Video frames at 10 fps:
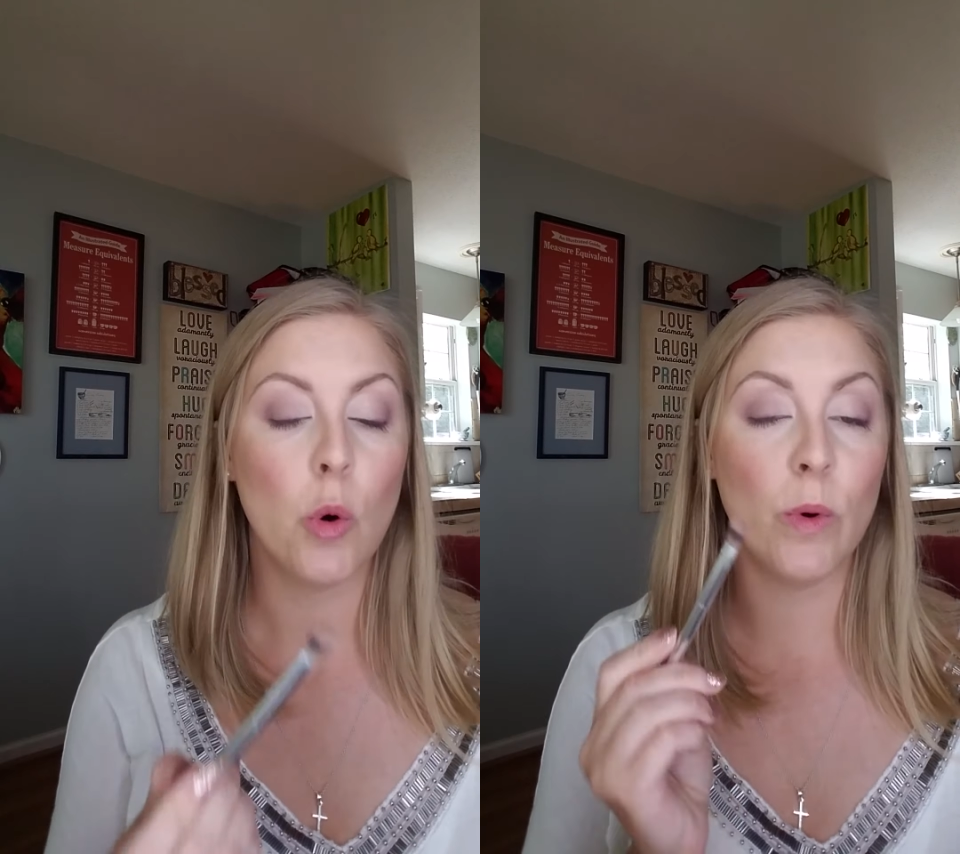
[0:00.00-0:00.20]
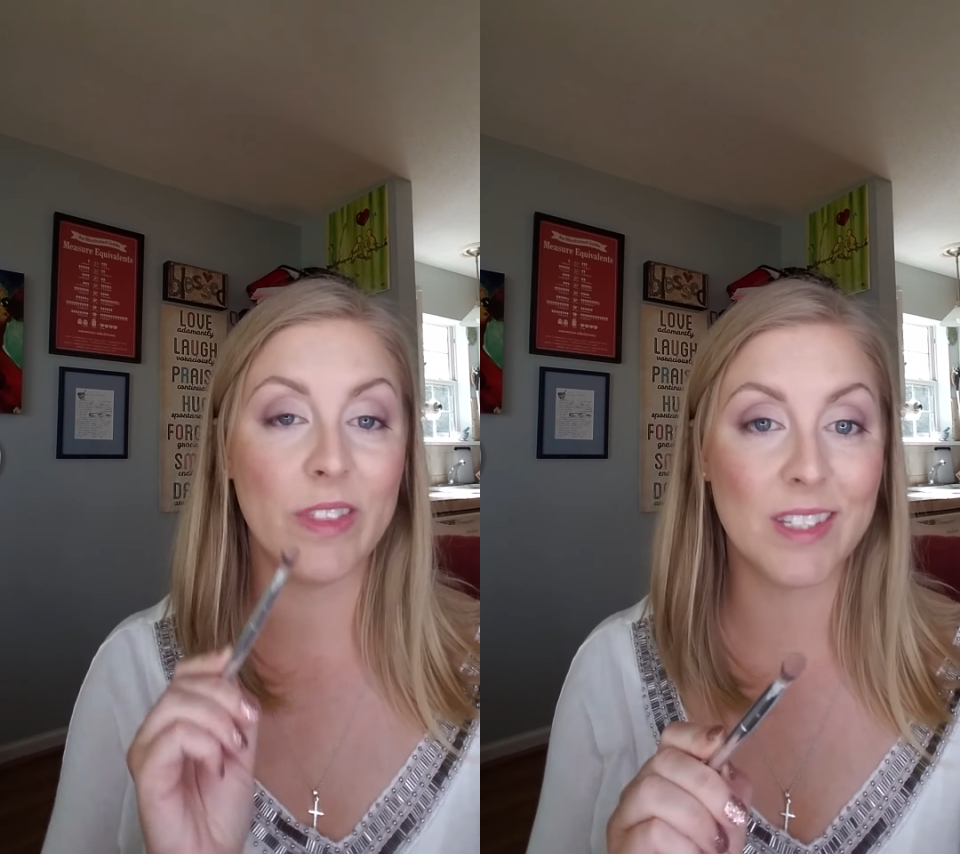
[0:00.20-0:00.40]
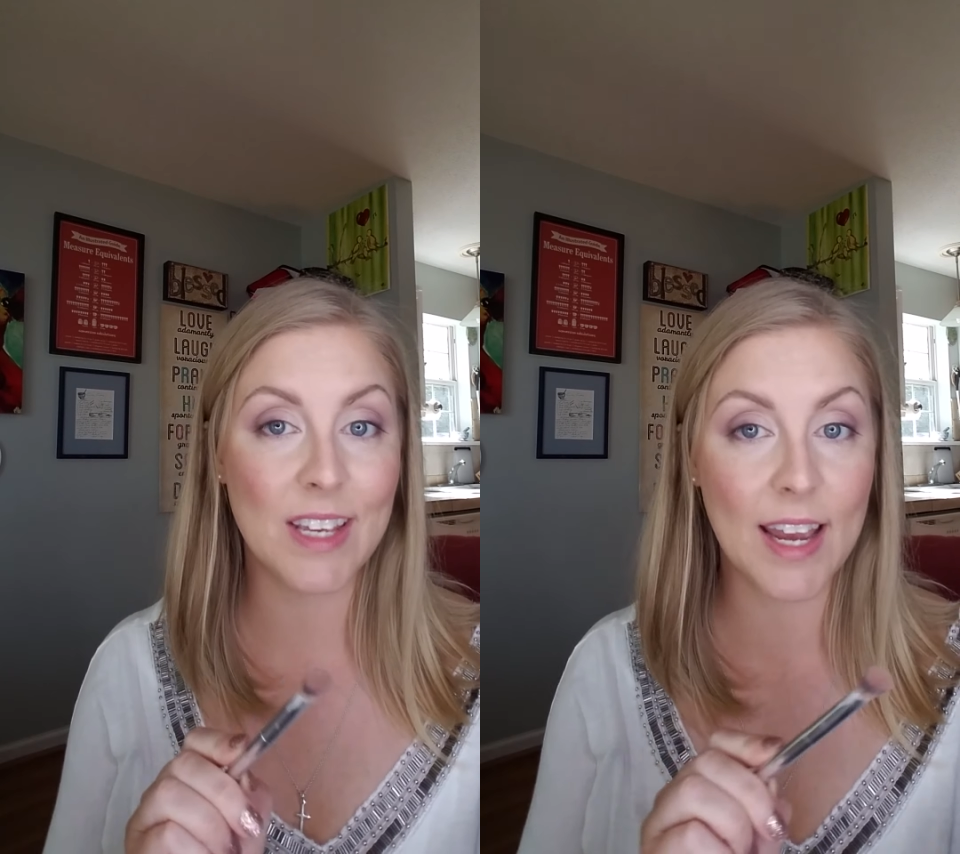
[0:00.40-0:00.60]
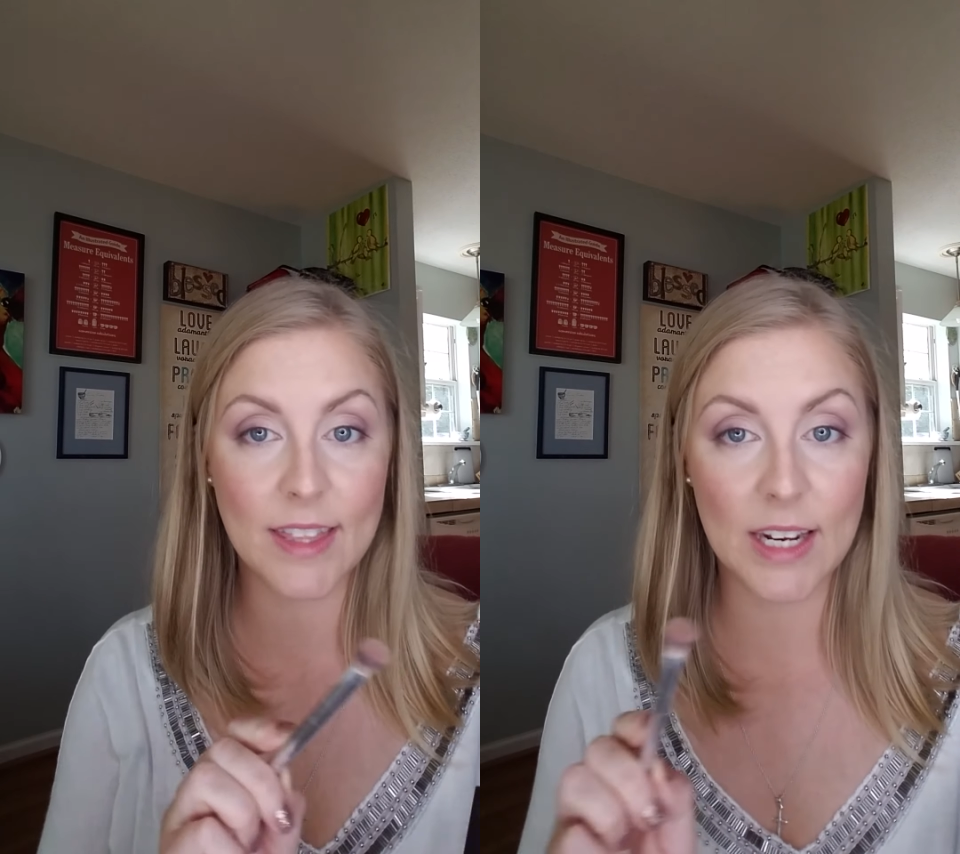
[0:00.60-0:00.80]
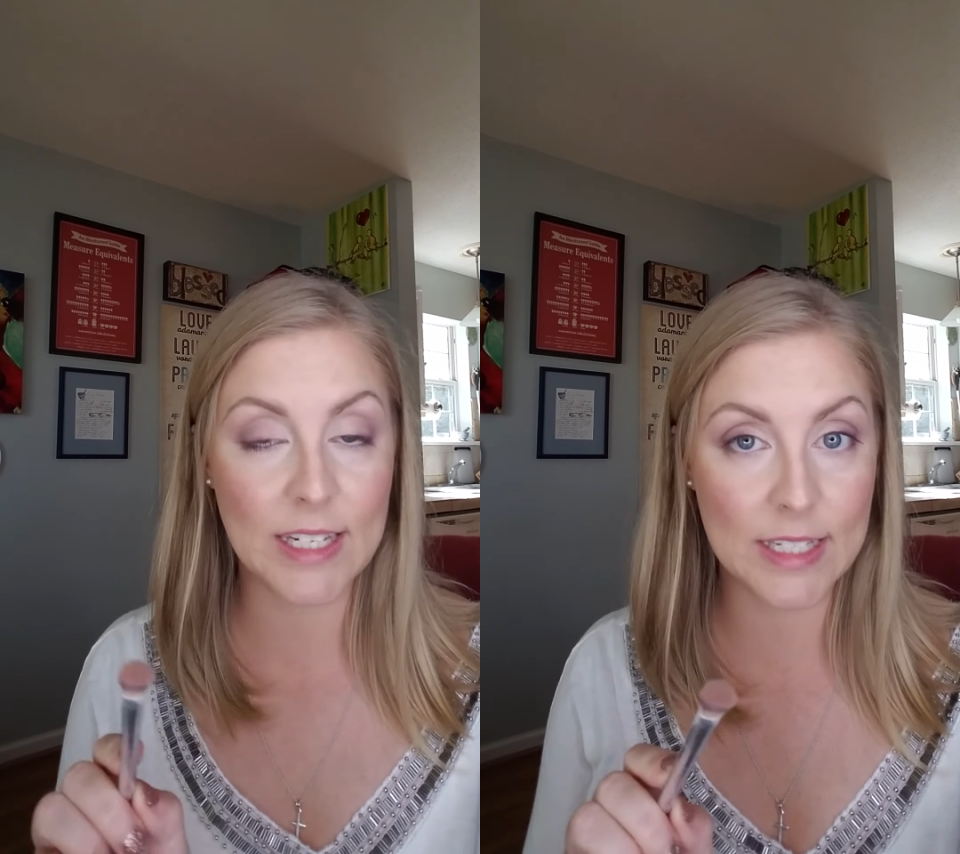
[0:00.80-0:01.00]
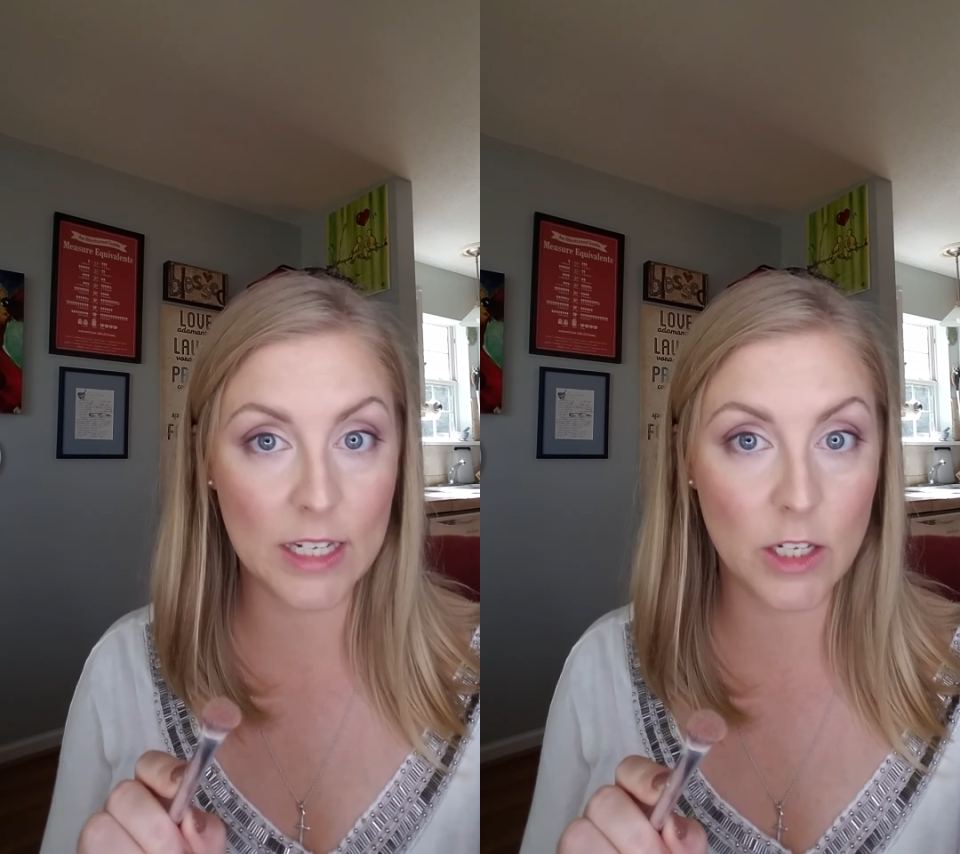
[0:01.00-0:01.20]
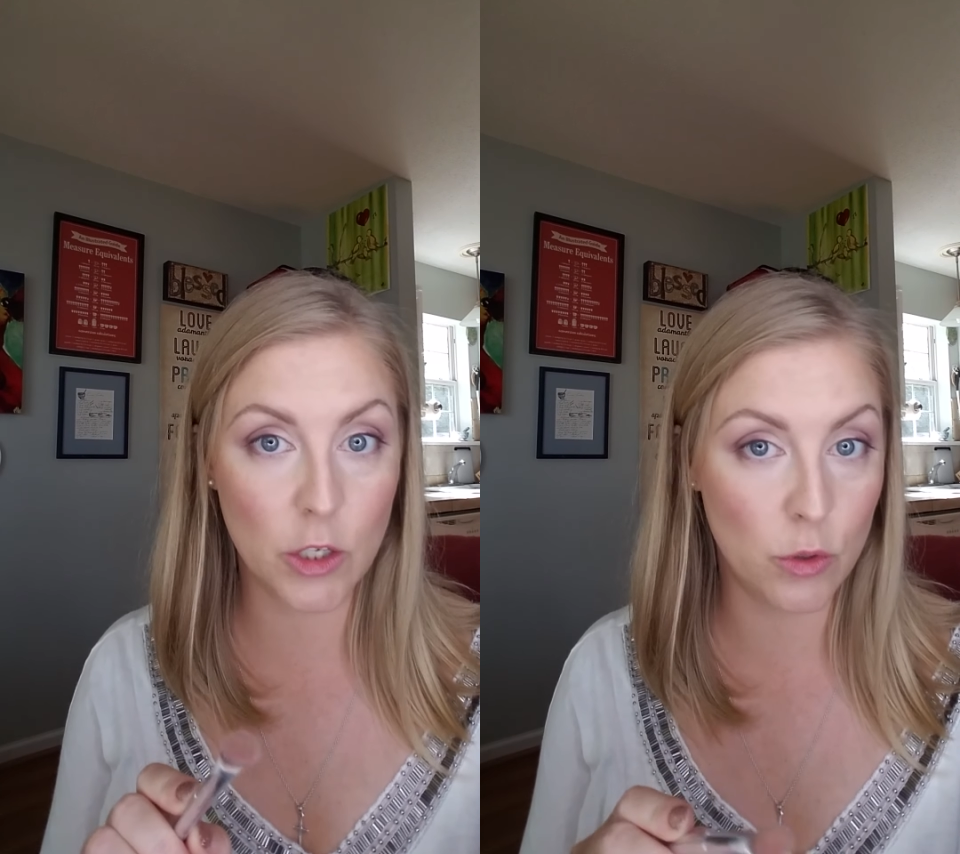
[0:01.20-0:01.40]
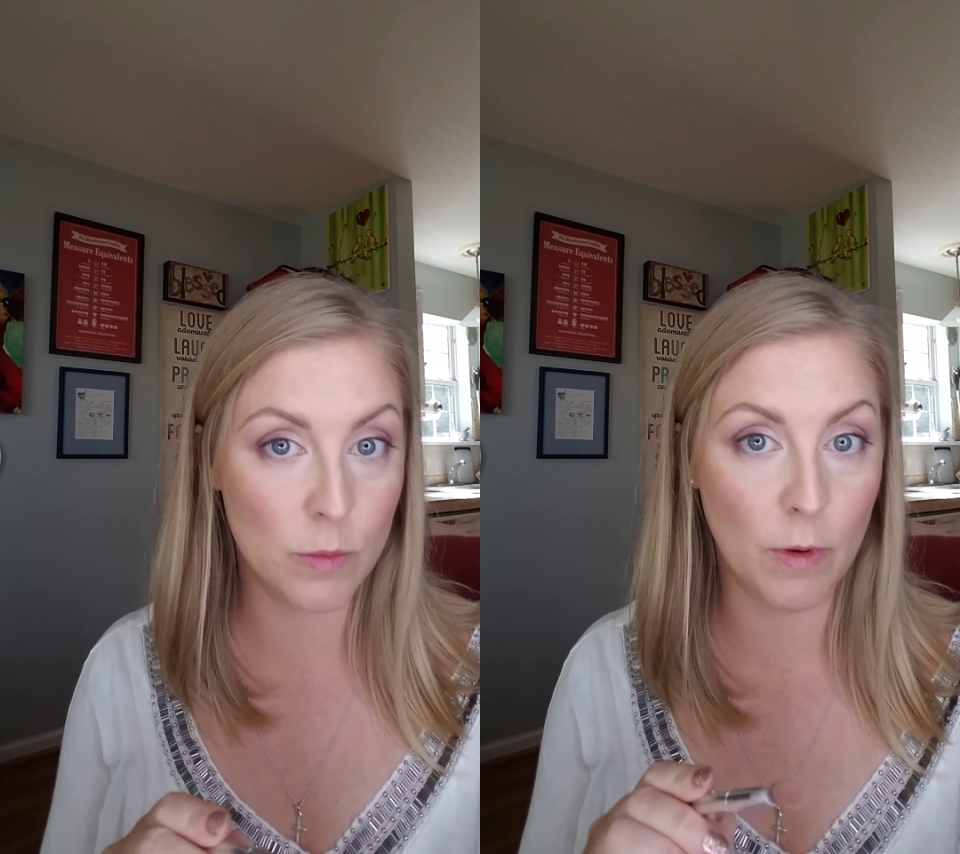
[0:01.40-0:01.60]
with the side that I didn't
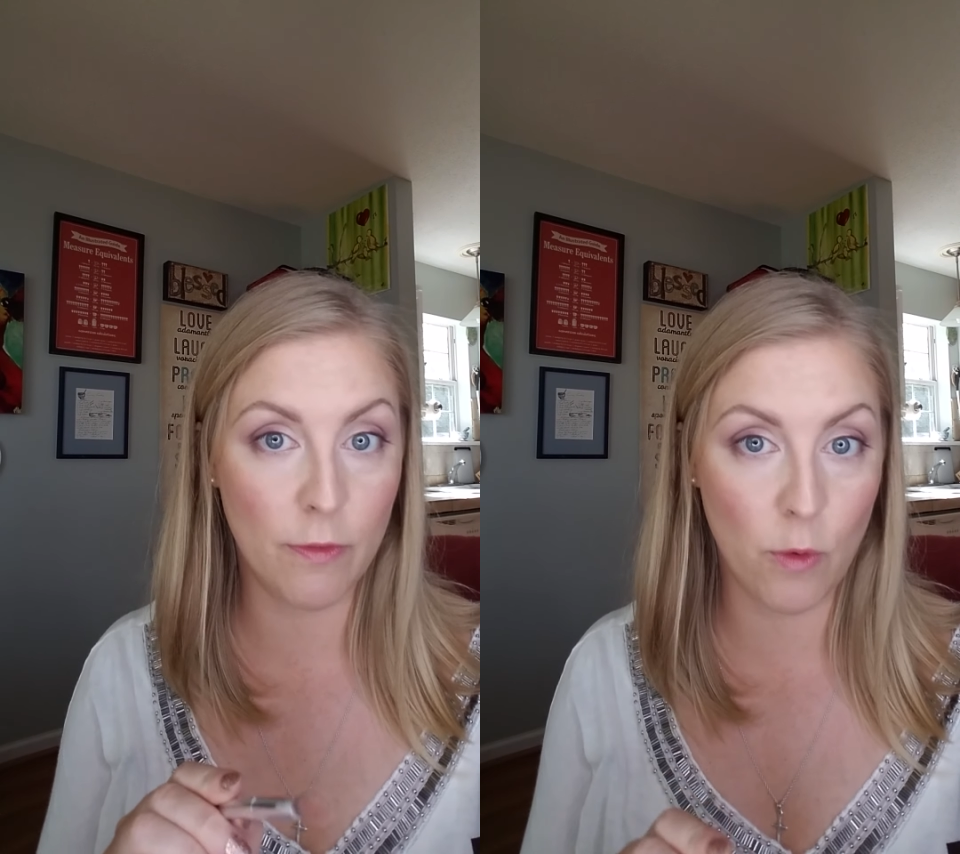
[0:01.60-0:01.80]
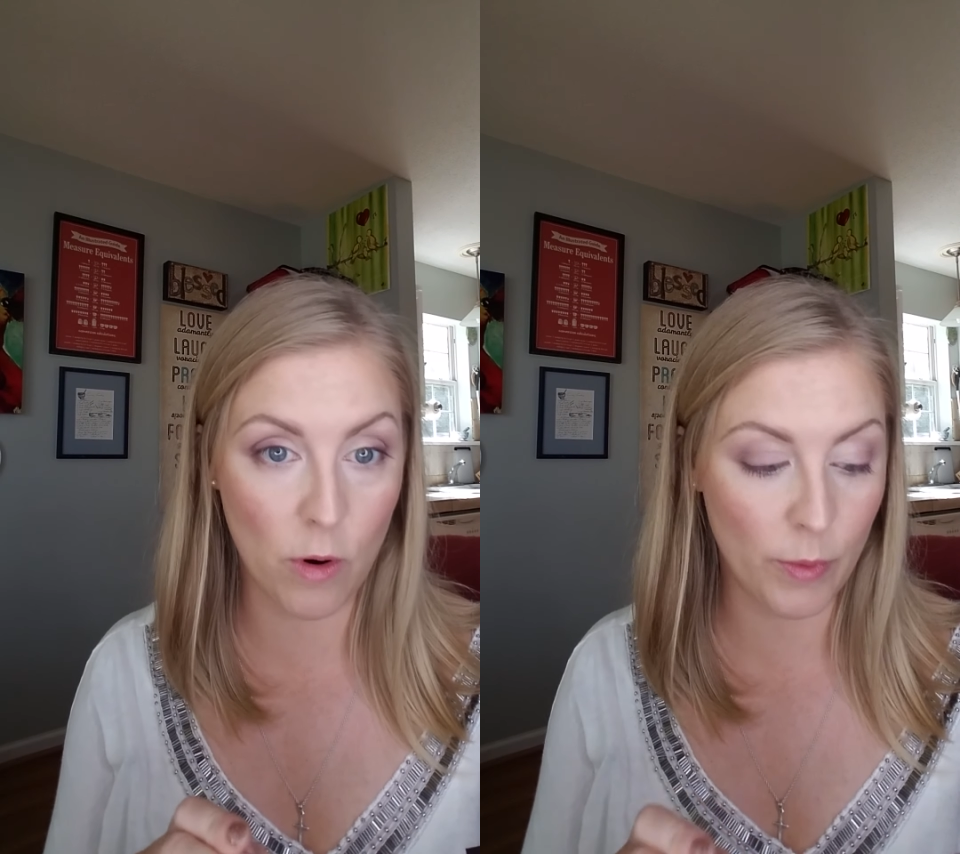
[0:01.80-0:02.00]
use before